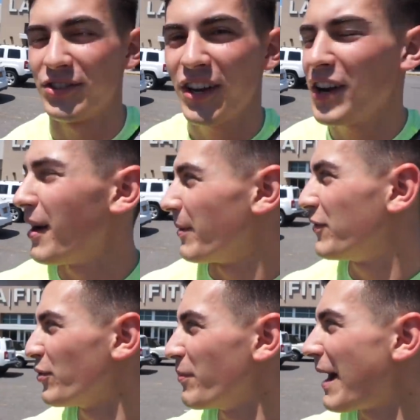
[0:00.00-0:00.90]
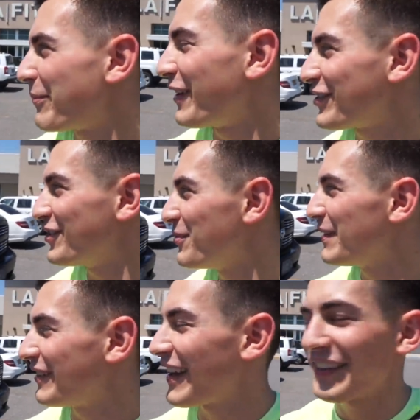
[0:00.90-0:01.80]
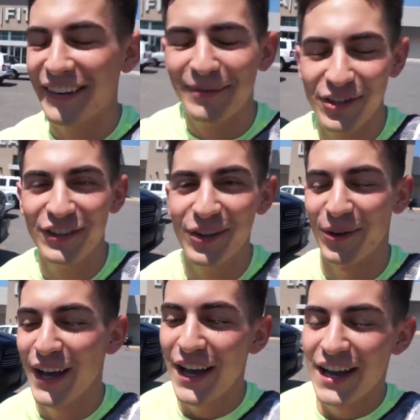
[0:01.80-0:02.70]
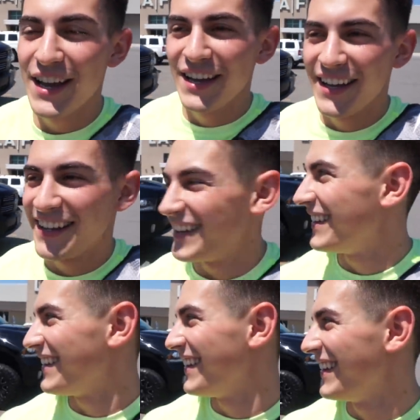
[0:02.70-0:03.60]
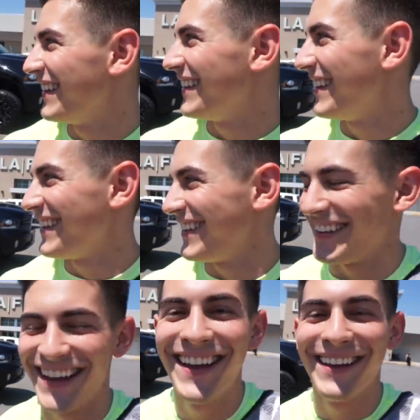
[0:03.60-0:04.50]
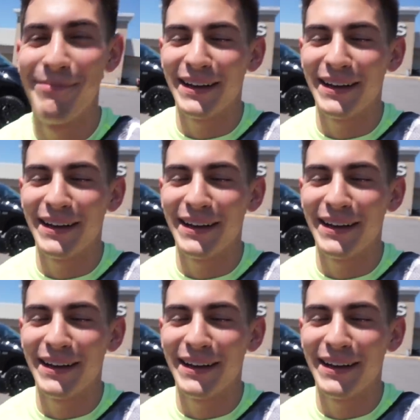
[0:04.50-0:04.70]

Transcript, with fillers: bro. shut up. If you were in my position, you'd be saying the same shit too. If, I was gonna play Fallout 4, I would.